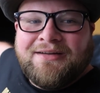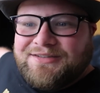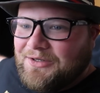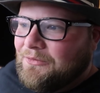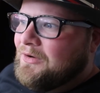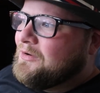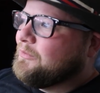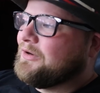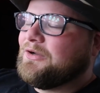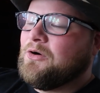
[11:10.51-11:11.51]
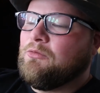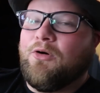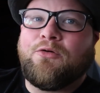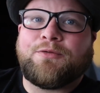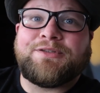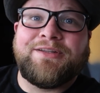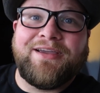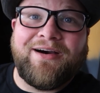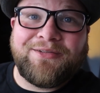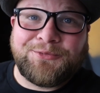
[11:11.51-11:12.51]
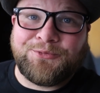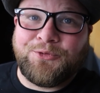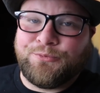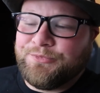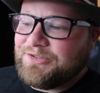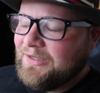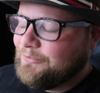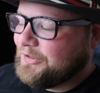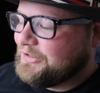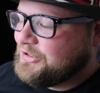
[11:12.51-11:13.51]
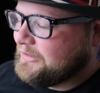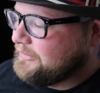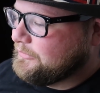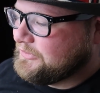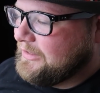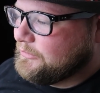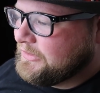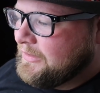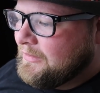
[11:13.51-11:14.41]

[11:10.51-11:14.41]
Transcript: So we're gonna go over to the other rooms and we're gonna check those out.